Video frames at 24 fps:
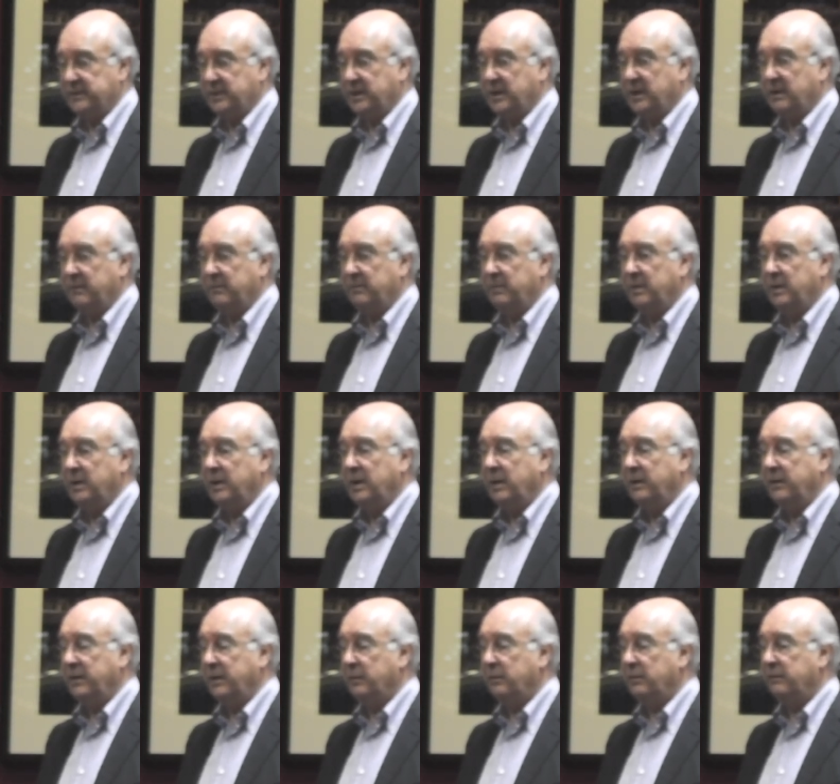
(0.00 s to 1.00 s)
Um,
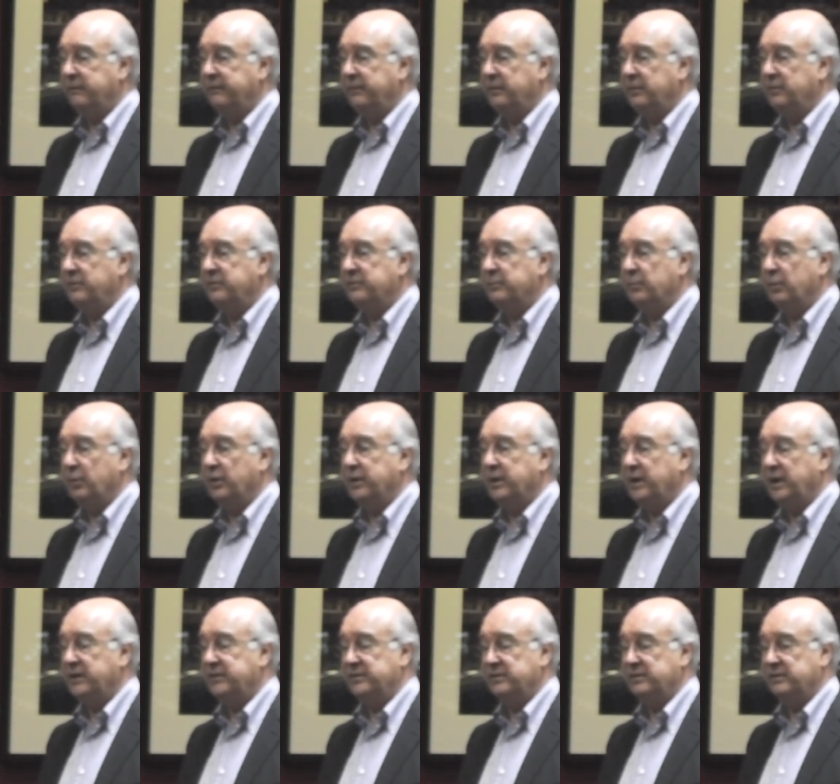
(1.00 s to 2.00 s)
there were a few small
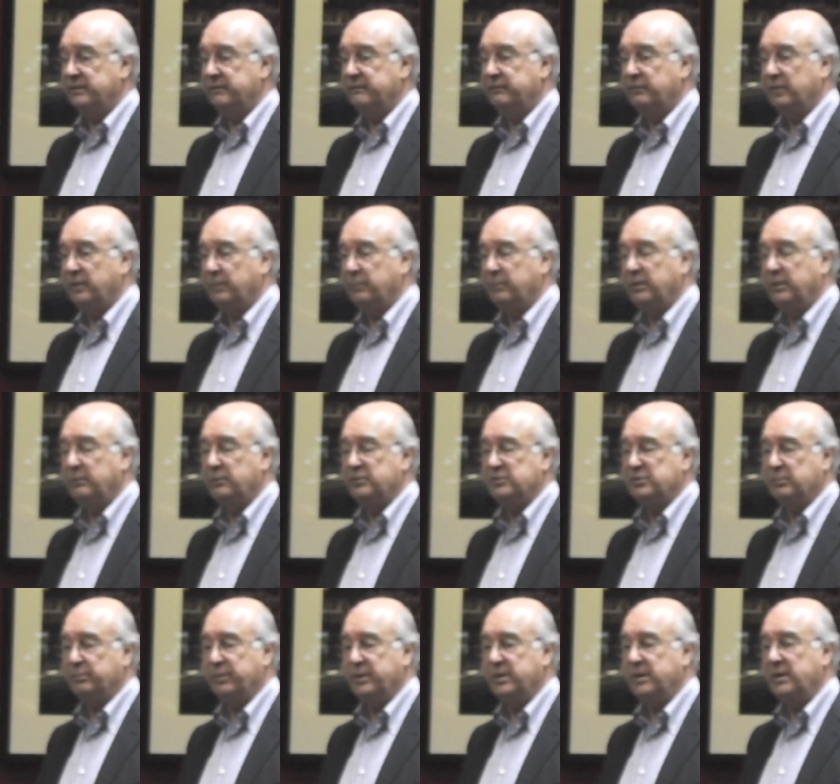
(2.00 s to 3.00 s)
cases of robbery
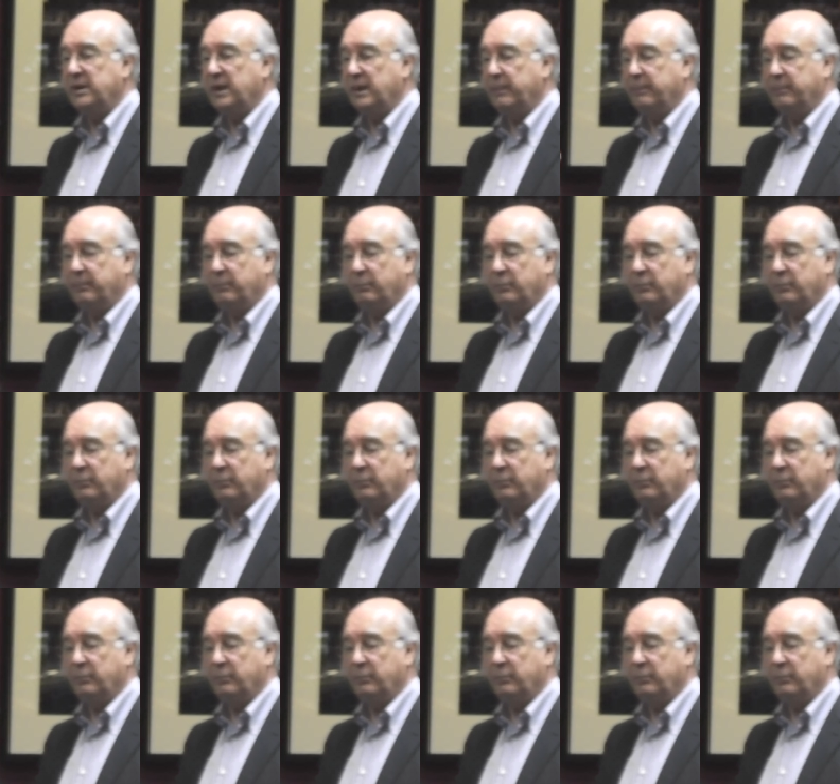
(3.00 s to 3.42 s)
which are beaten up,